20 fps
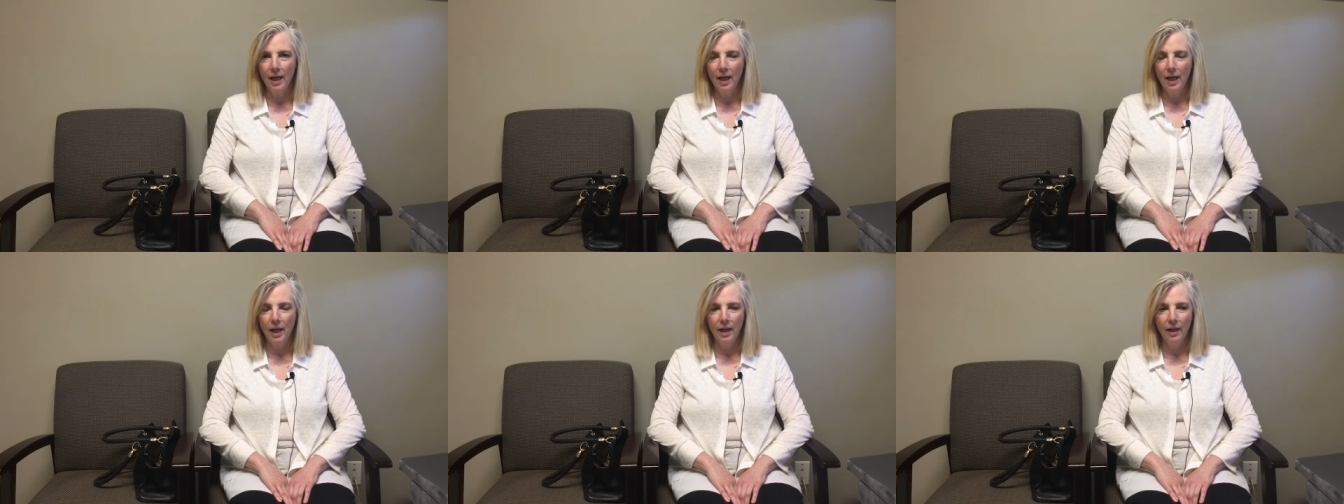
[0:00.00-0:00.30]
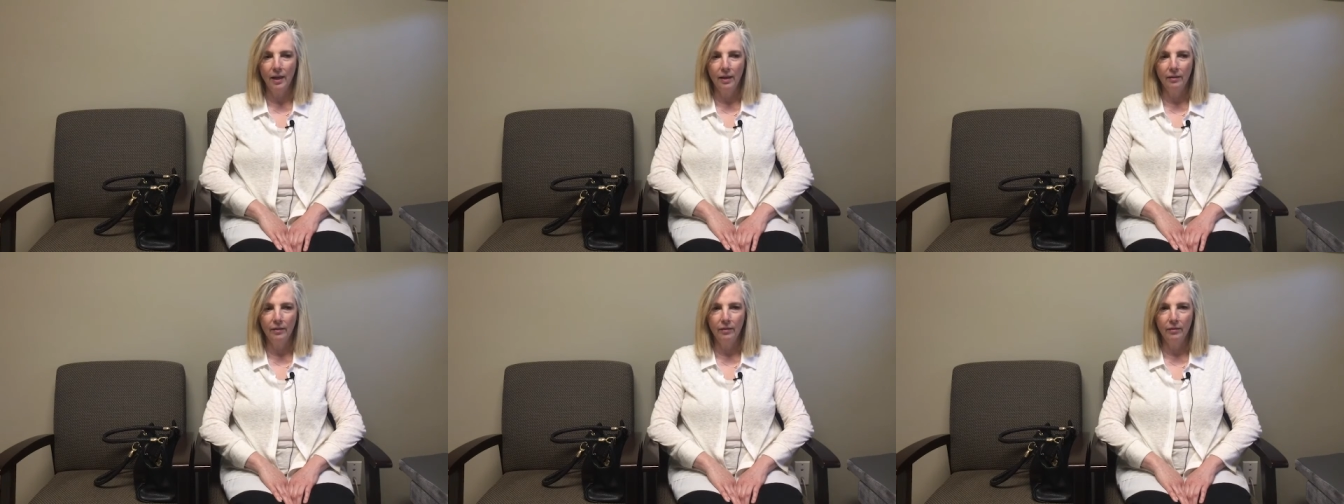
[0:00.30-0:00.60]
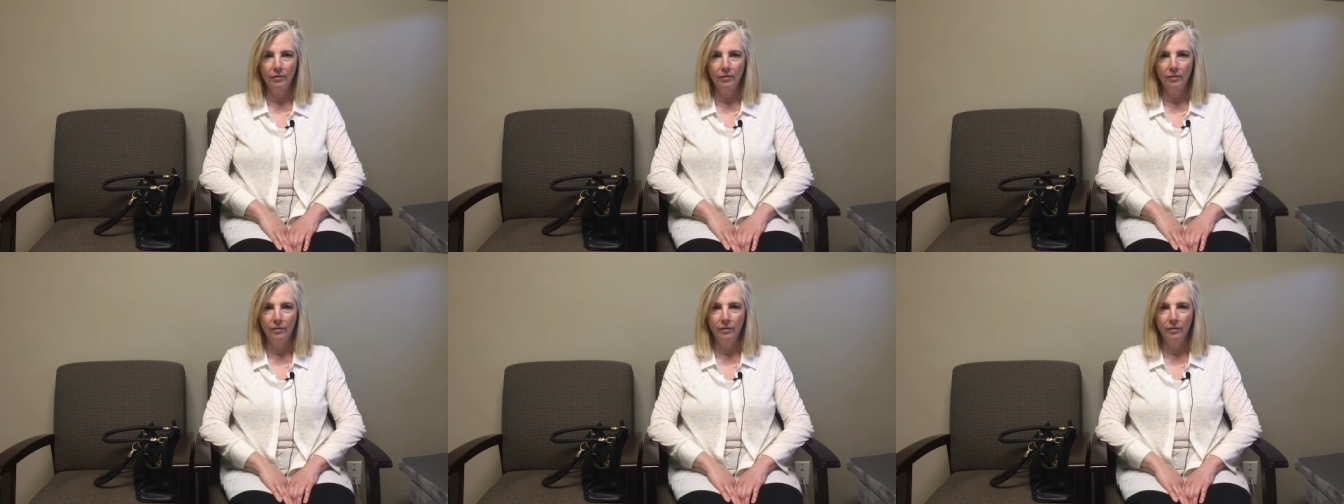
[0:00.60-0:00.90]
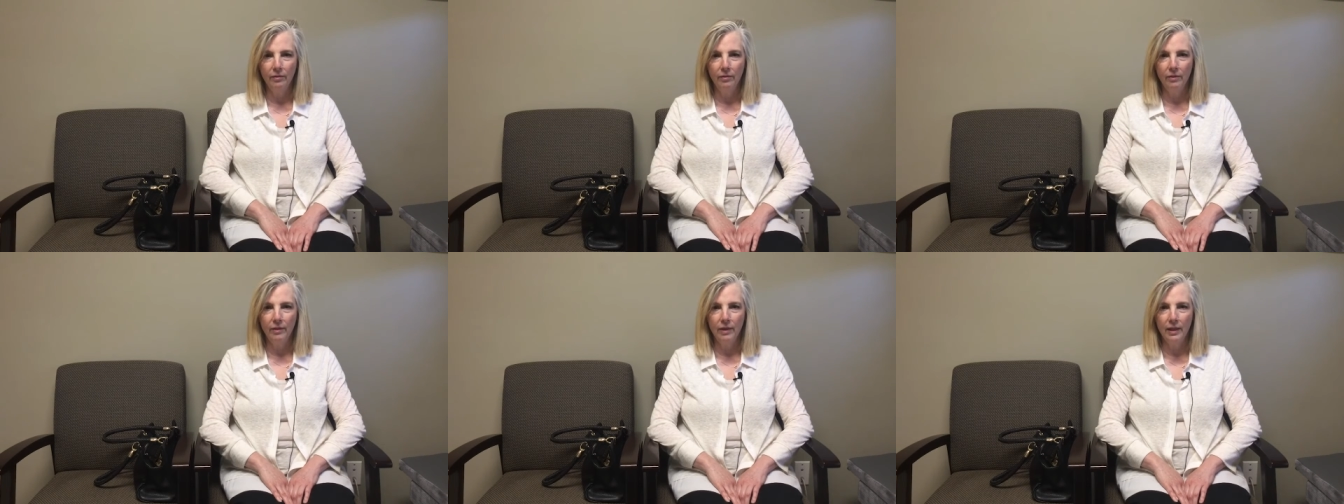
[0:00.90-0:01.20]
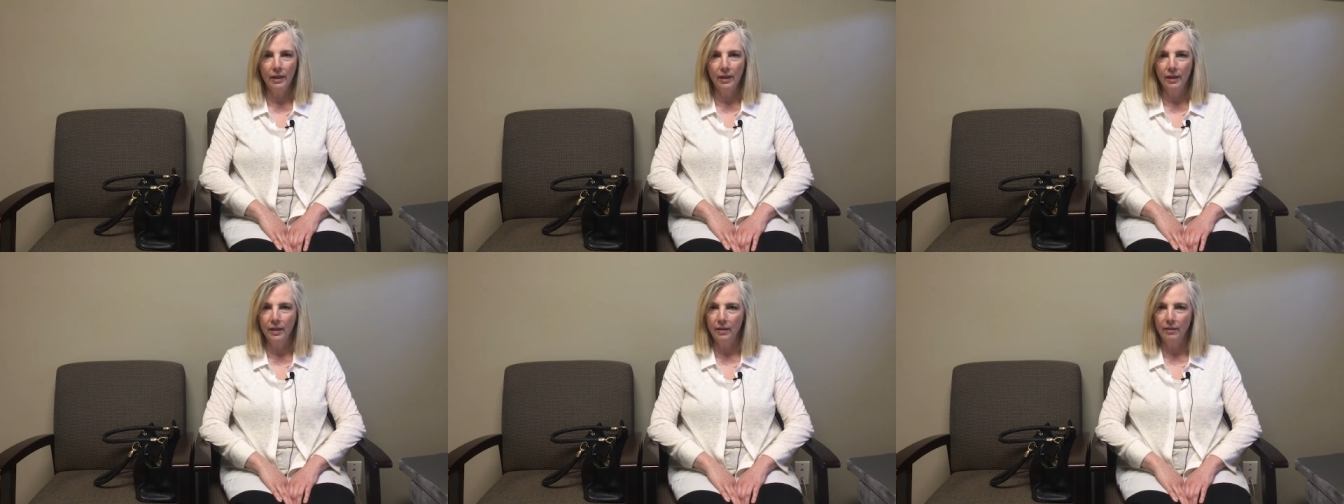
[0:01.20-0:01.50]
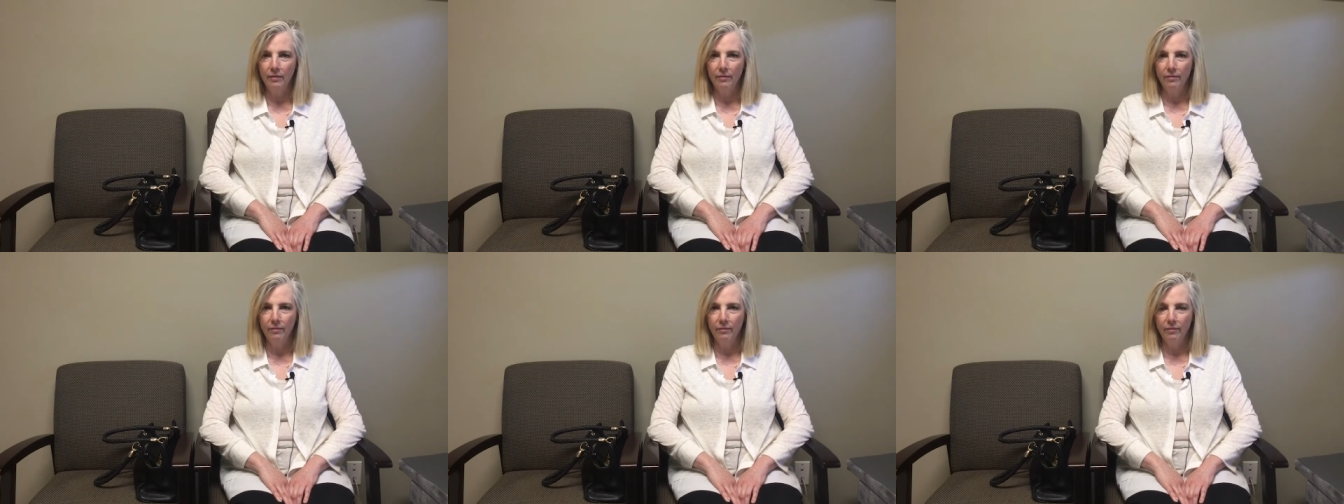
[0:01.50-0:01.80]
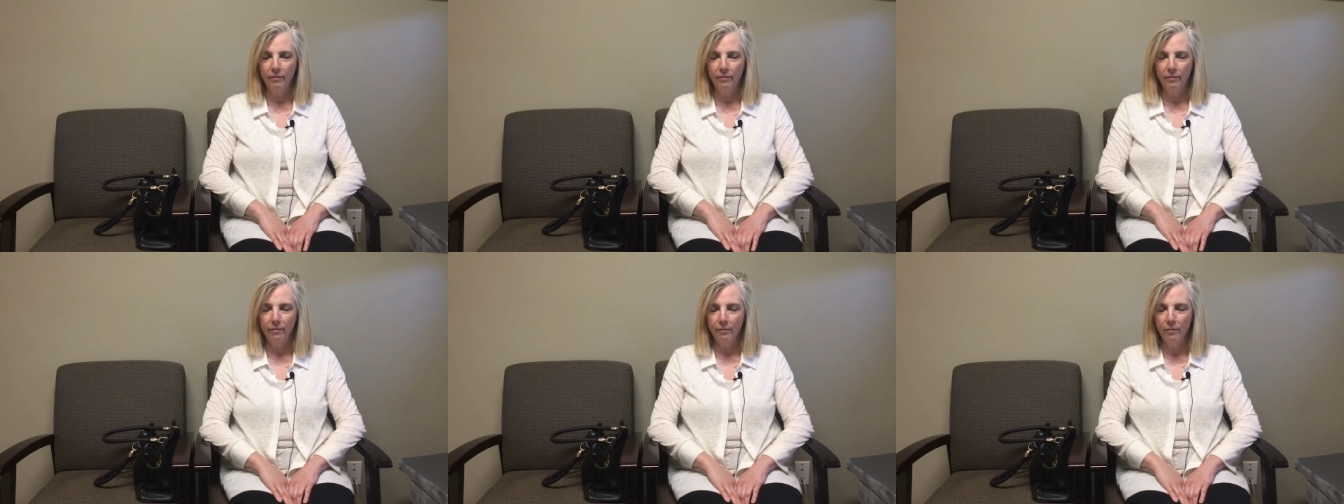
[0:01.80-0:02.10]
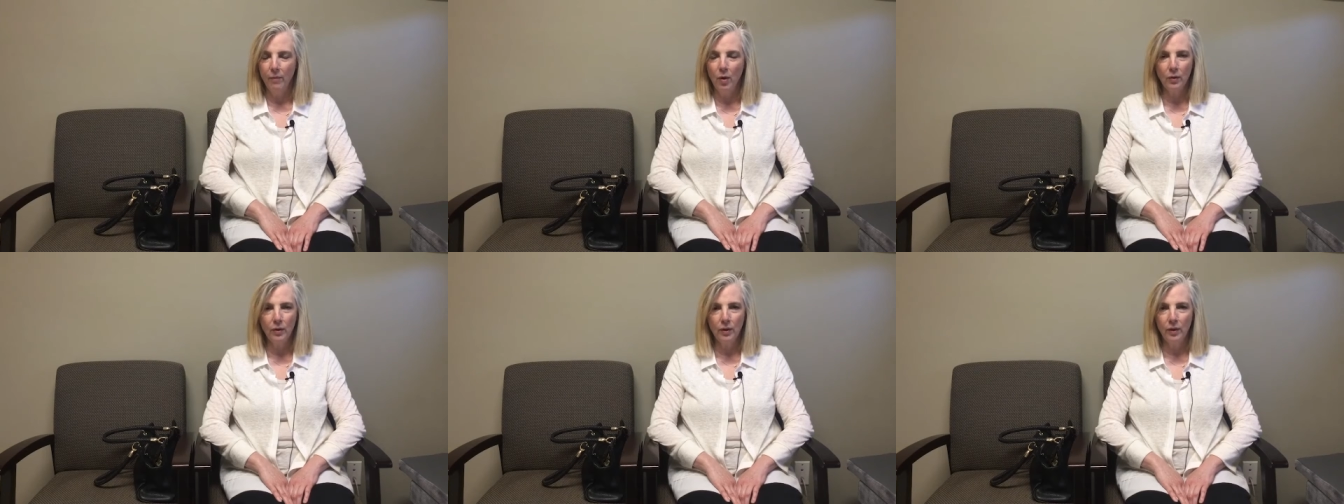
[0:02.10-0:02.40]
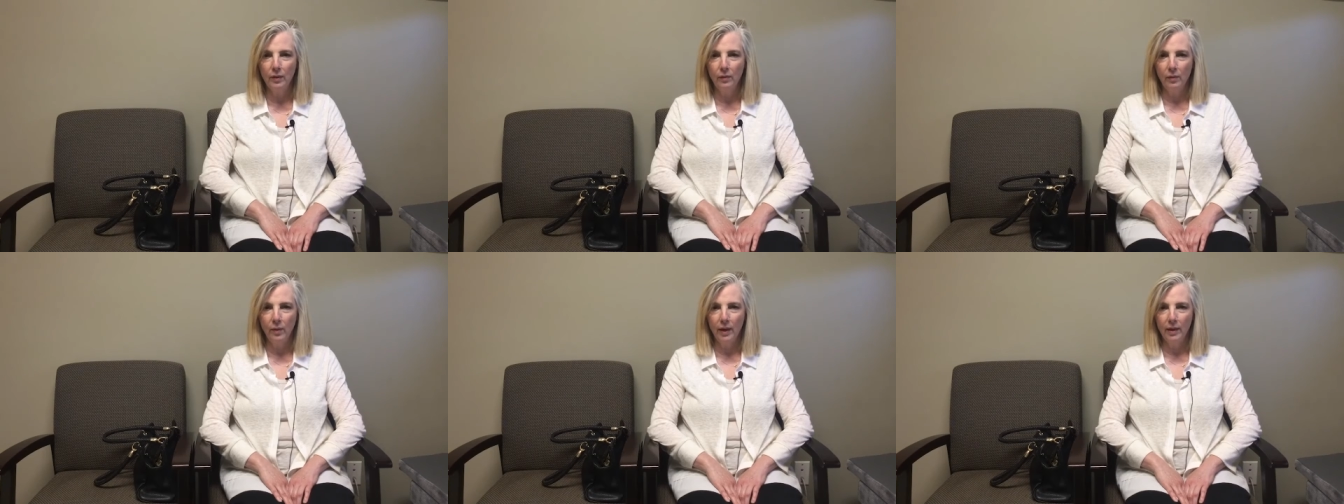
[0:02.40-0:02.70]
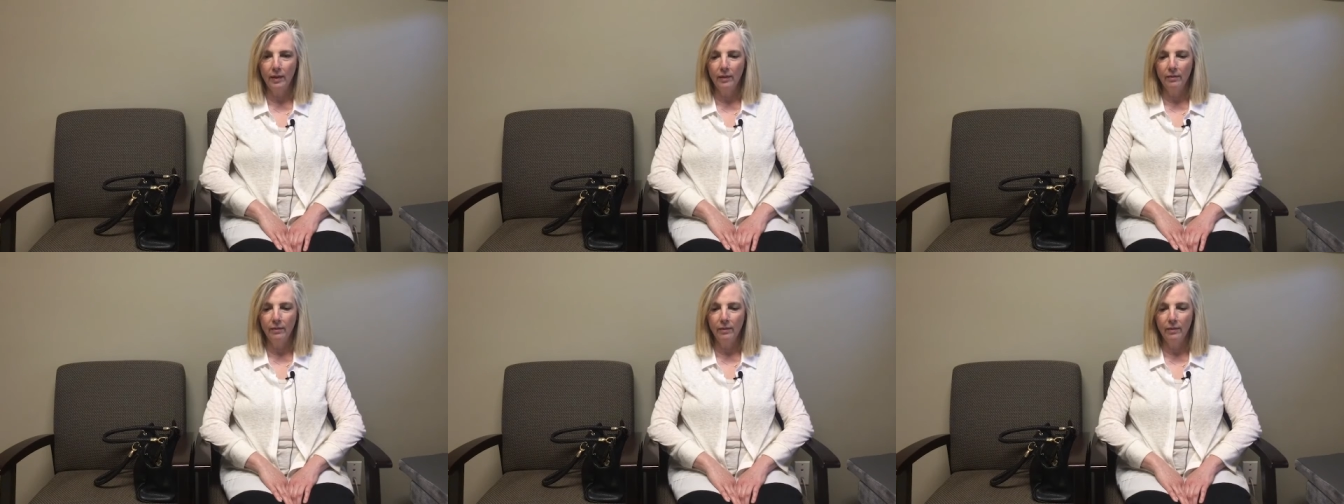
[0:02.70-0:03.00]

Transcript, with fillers: uh, is mostly what